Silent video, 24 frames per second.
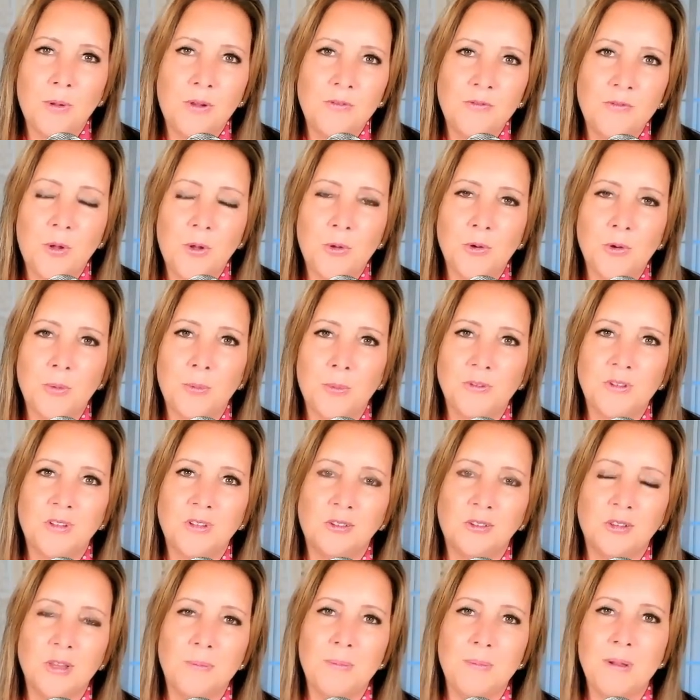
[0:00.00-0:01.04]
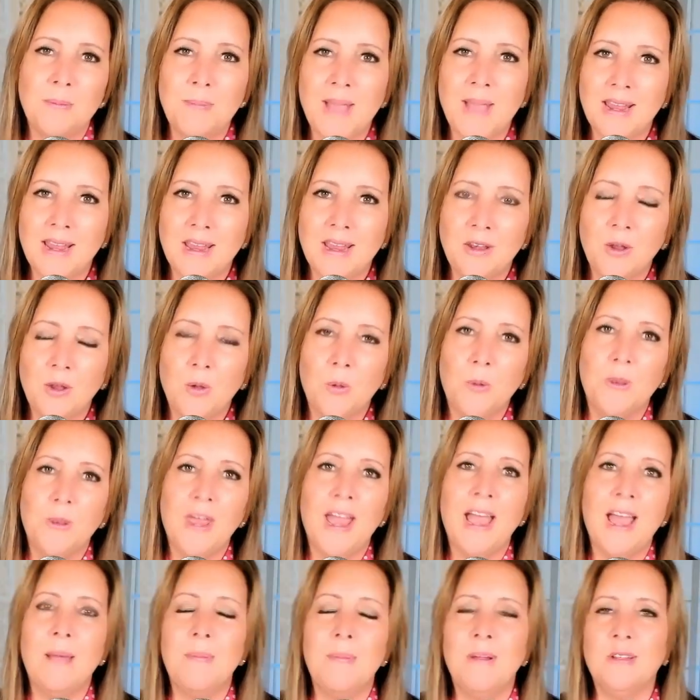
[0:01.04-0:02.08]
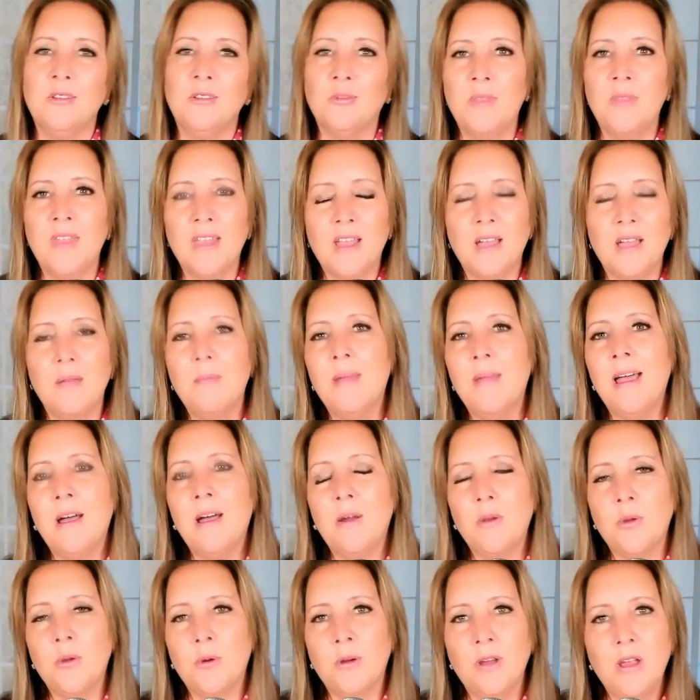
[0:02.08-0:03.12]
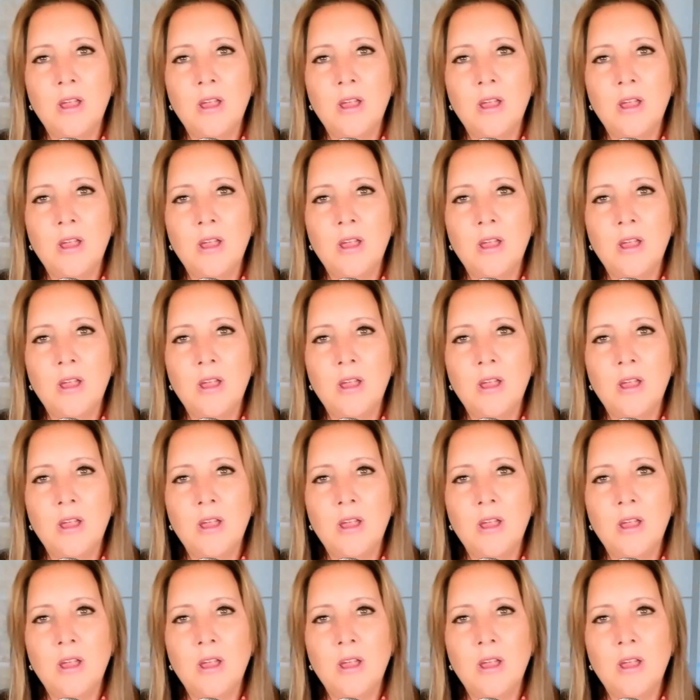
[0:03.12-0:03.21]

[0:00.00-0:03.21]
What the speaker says: and vulnerable to slipping back into old habits when they come out, or